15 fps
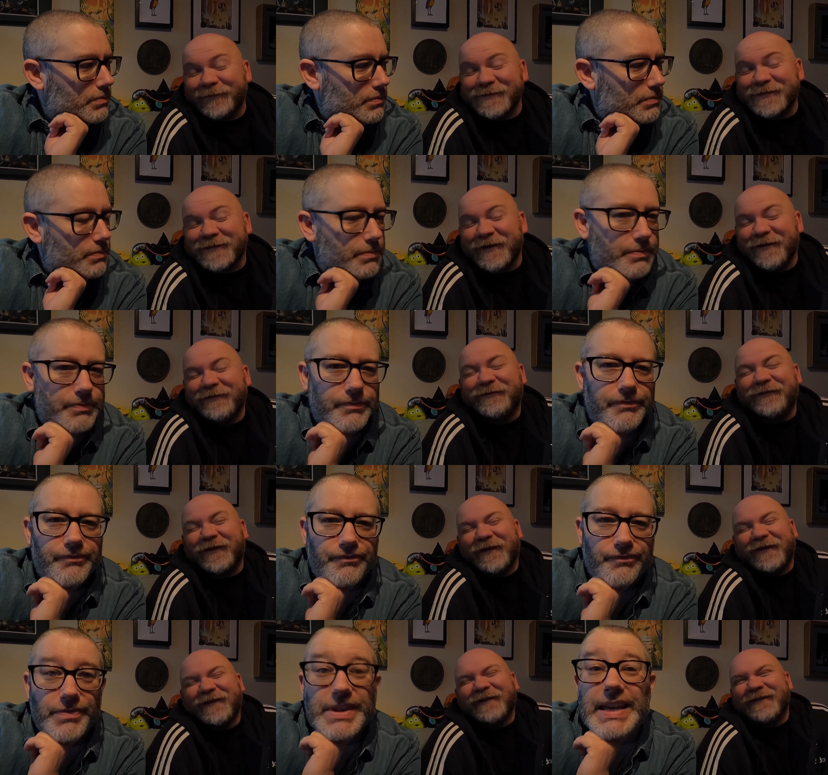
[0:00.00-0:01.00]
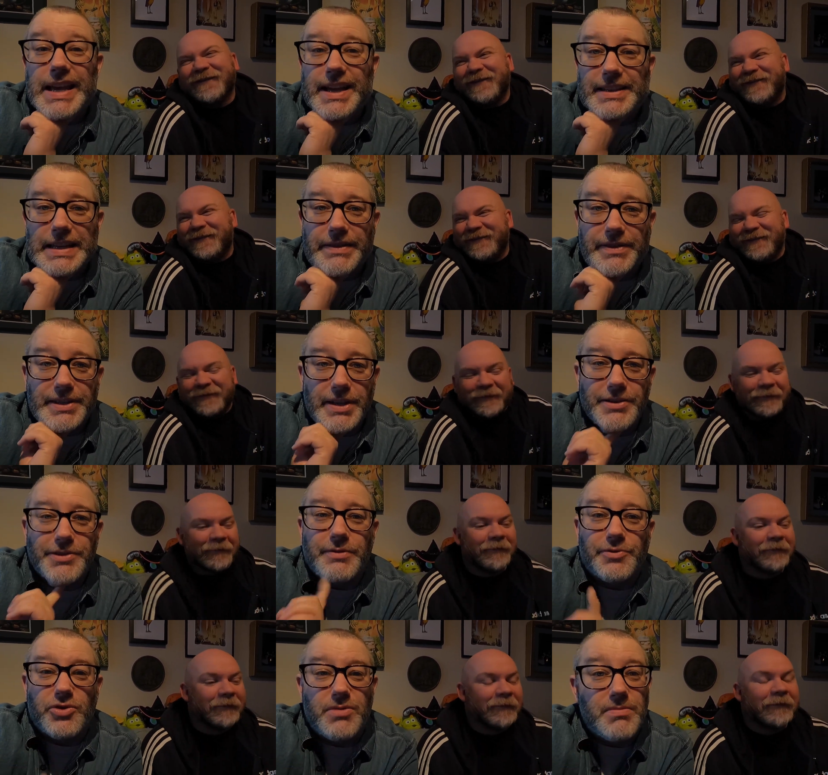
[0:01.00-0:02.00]
Speaker 1: on sofa. yeah, David
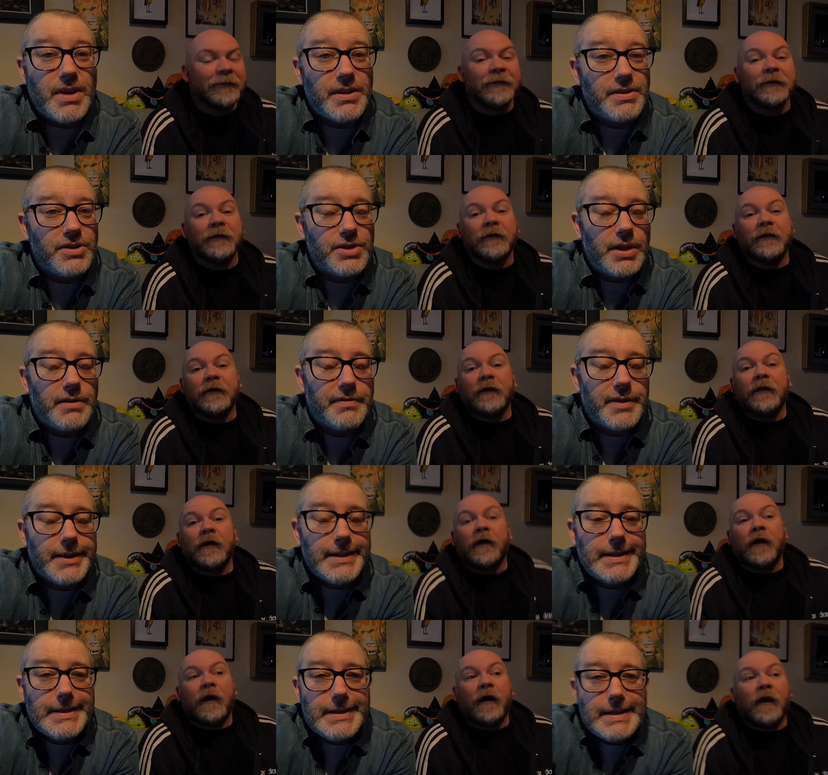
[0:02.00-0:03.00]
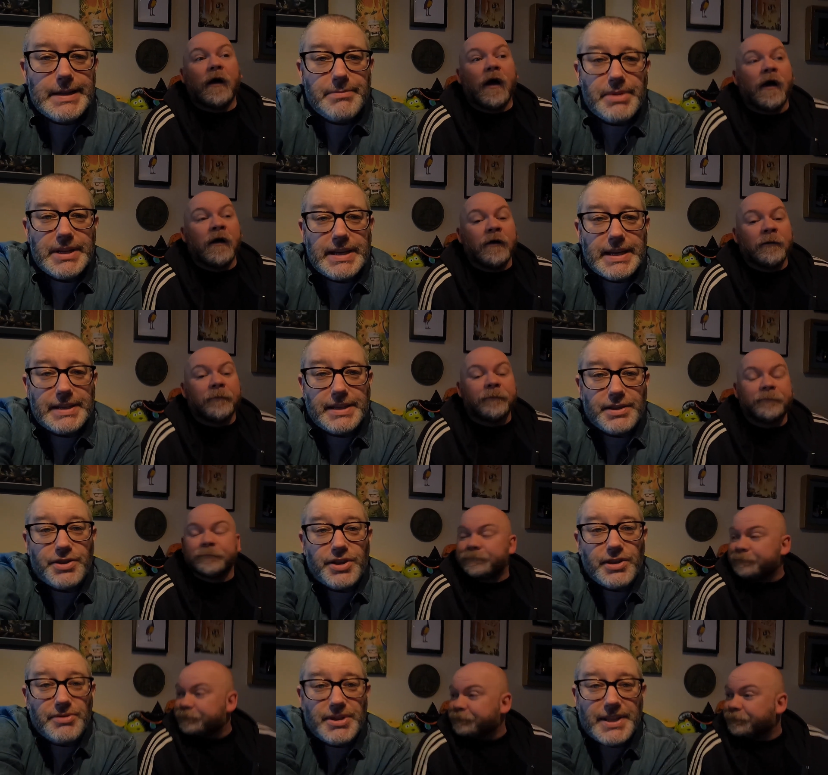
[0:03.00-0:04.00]
dozed off during MasterChef. But uh, yes, it's
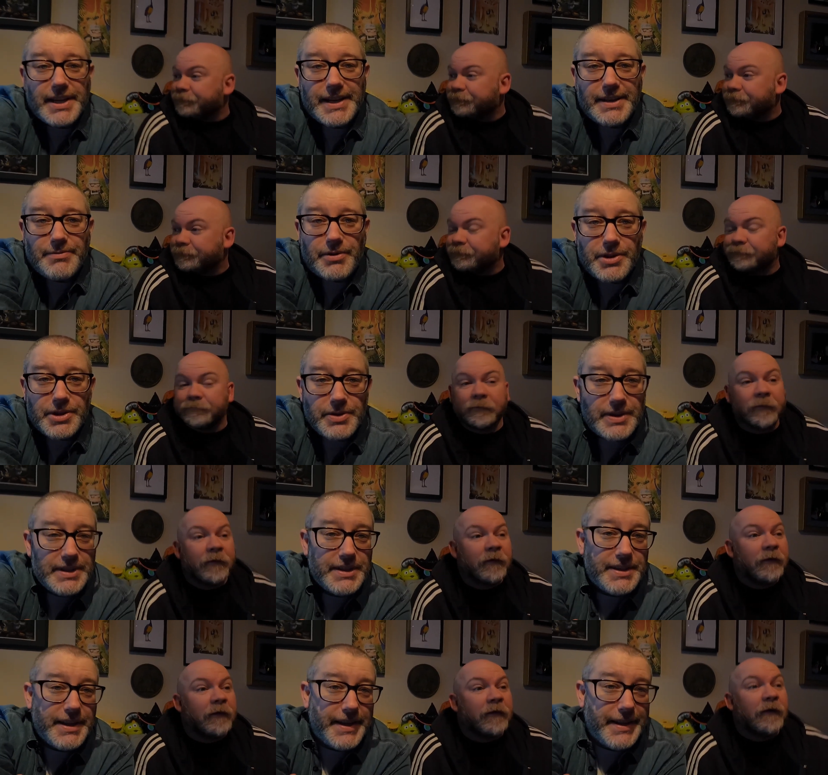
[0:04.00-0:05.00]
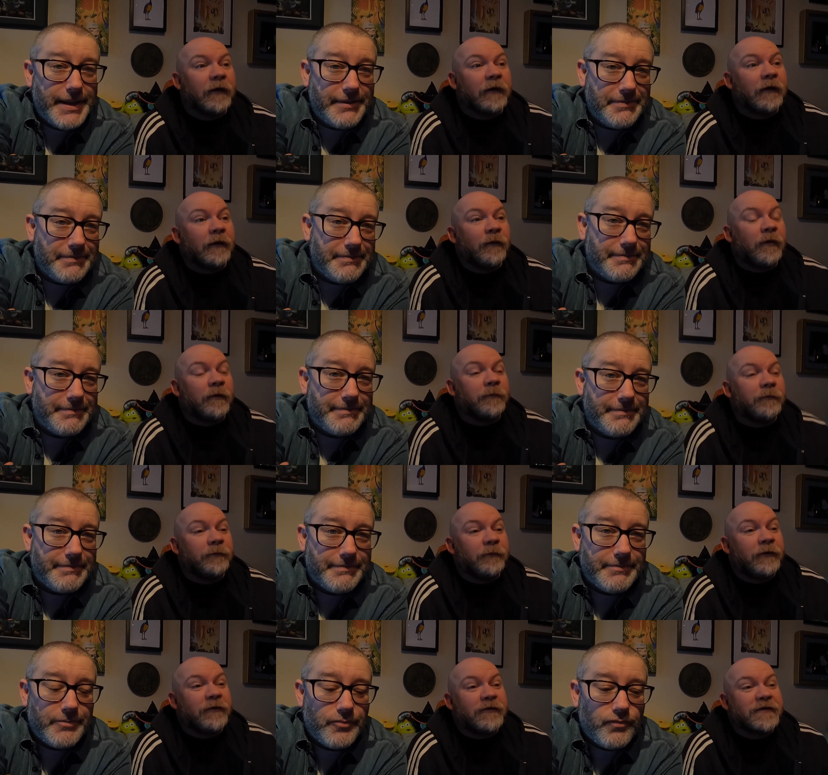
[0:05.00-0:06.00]
Tuesday. What are you doing
Speaker 2: today? Well,
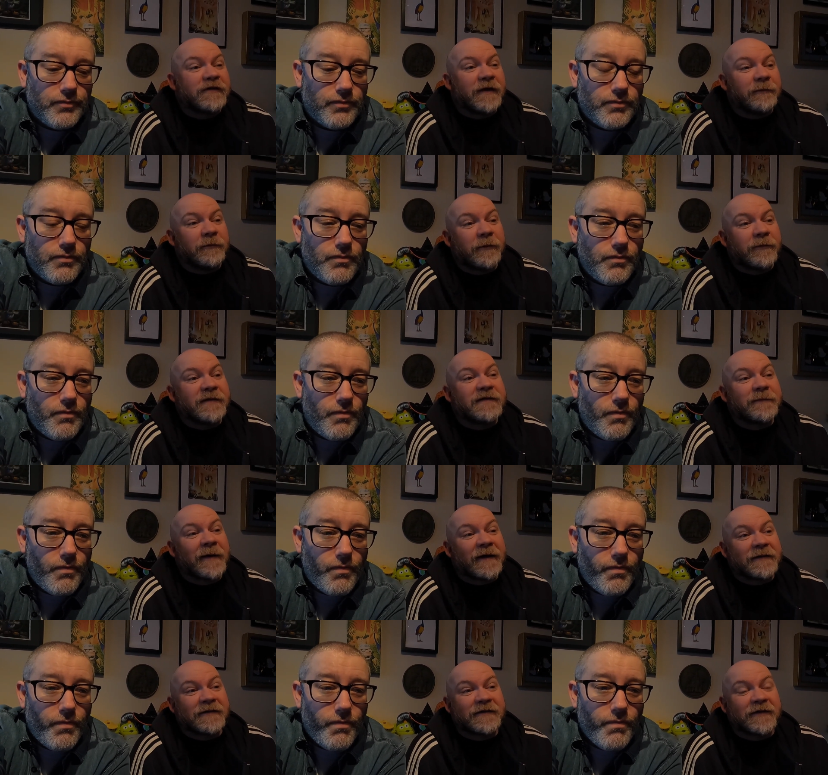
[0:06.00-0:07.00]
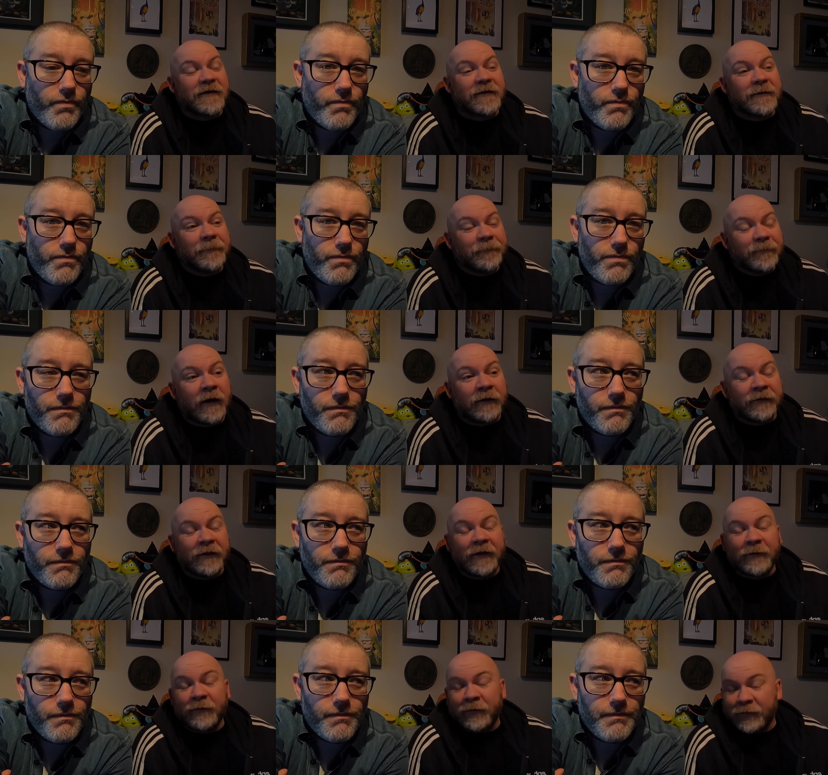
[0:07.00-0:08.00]
you just said Muppets about to start,
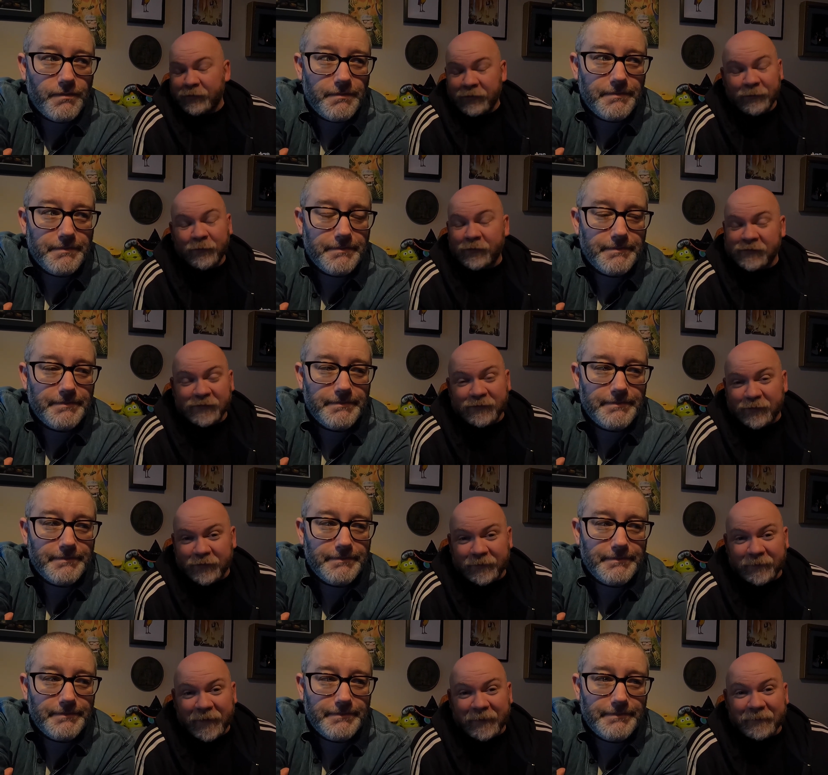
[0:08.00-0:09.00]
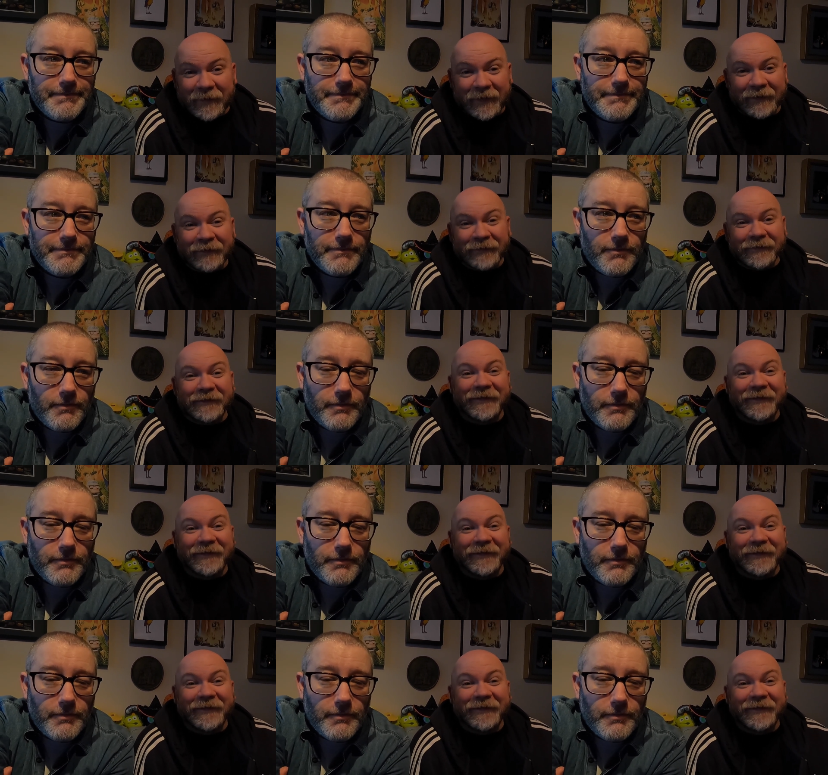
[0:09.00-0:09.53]
and it, well, you wasn't talking about me.